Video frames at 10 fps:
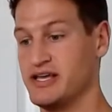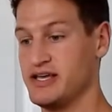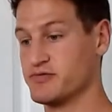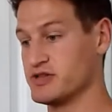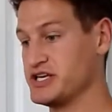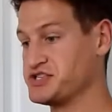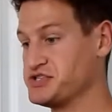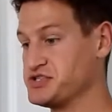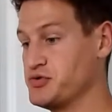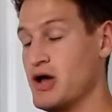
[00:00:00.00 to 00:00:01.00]
in
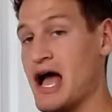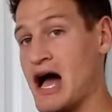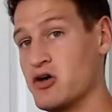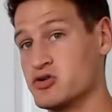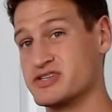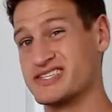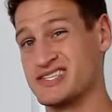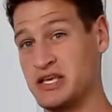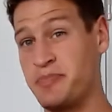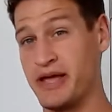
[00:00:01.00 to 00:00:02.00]
relation to how you're
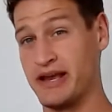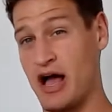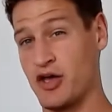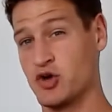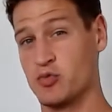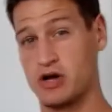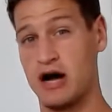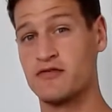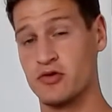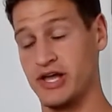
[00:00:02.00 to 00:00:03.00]
sleeping and how you're
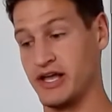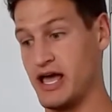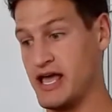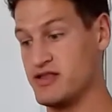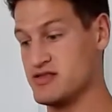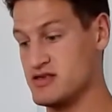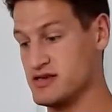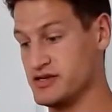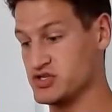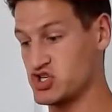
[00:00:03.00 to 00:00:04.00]
recovering and
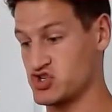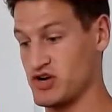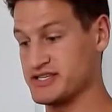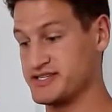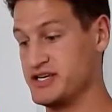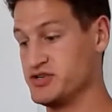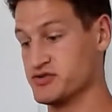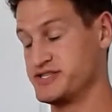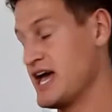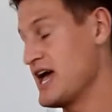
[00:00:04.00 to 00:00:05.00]
the stress in
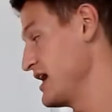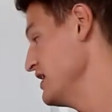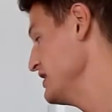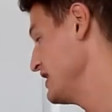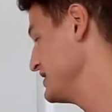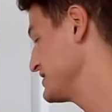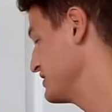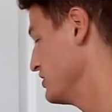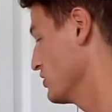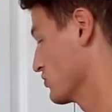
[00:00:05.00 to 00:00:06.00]
your day? Is
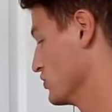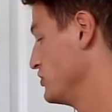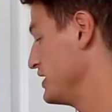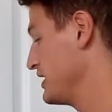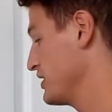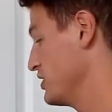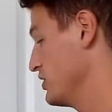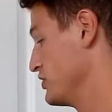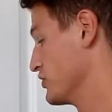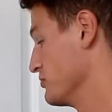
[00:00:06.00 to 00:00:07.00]
it ruining
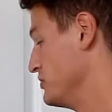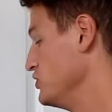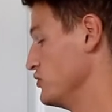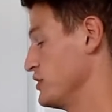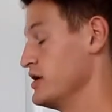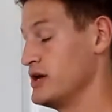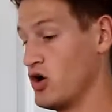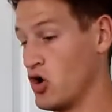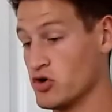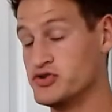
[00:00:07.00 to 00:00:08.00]
your mood?
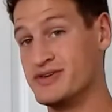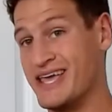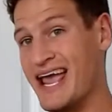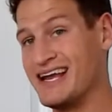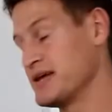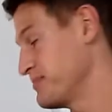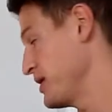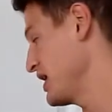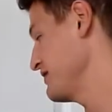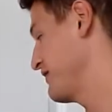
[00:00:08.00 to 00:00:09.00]
Are you gaining
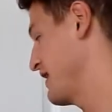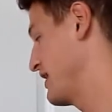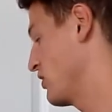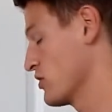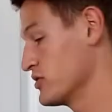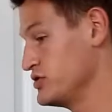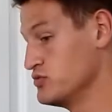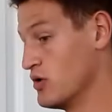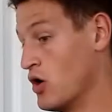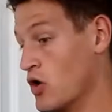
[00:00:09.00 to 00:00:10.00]
body fat? Are
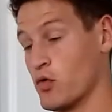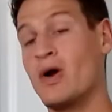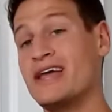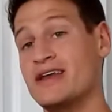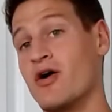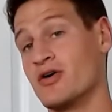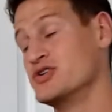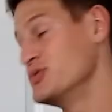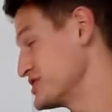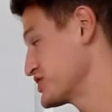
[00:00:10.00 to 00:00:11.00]
you overweight? Are
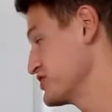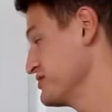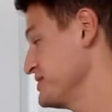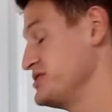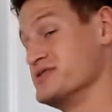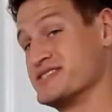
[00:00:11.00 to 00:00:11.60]
you extremely too